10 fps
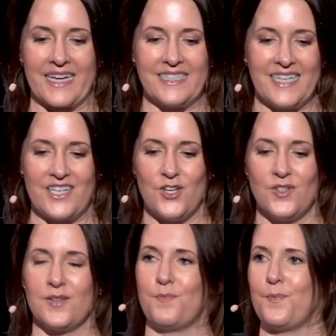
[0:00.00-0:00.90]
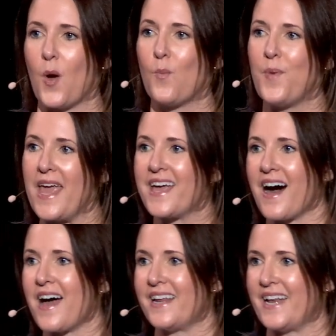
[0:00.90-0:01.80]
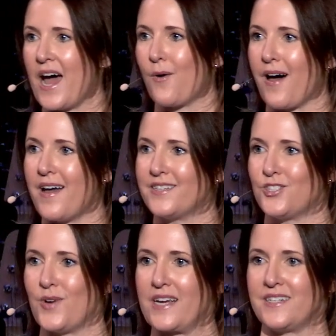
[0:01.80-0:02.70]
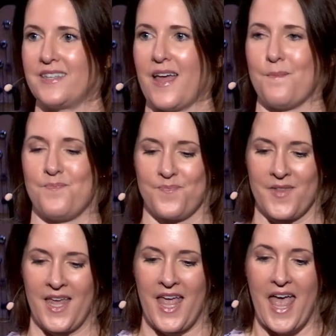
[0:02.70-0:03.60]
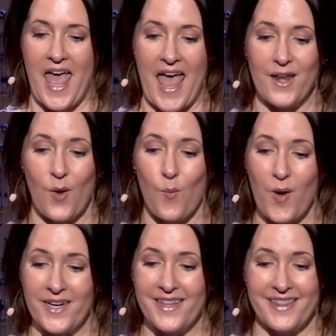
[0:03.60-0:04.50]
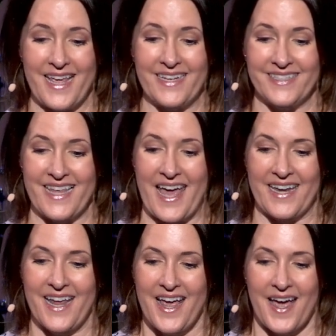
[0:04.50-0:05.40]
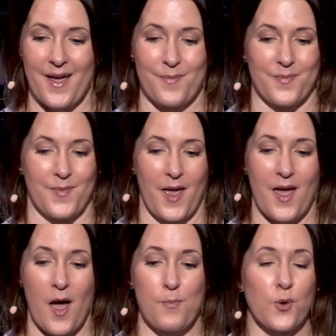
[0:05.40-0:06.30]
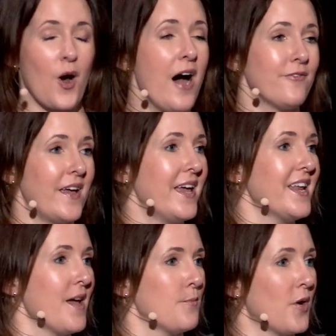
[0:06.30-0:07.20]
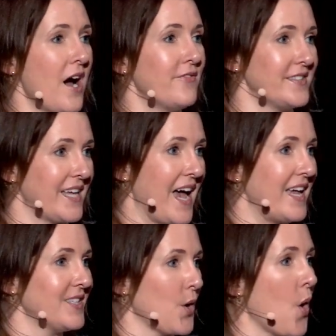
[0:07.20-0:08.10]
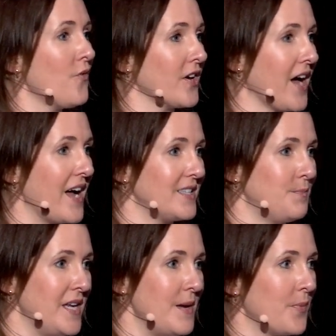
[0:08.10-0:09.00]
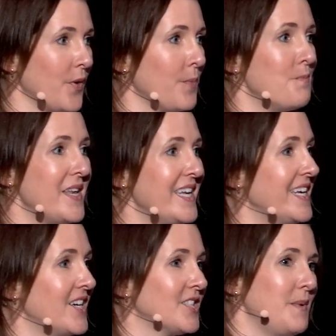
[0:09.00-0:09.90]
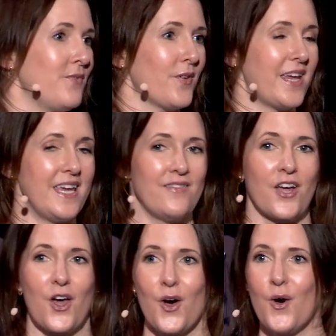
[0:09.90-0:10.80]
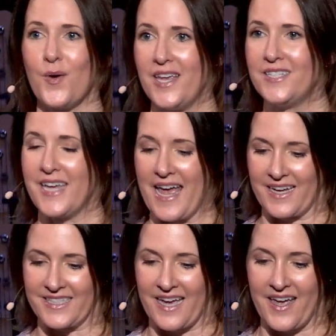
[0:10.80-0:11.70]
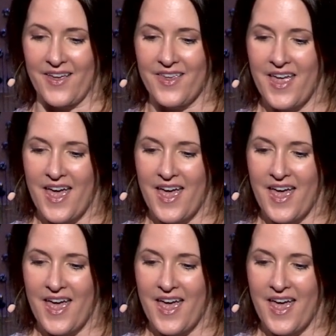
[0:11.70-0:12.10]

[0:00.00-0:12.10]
continue to obey God and how God has directed them. And one of the things that a prophet prophesies over God's people many years before they even go into exile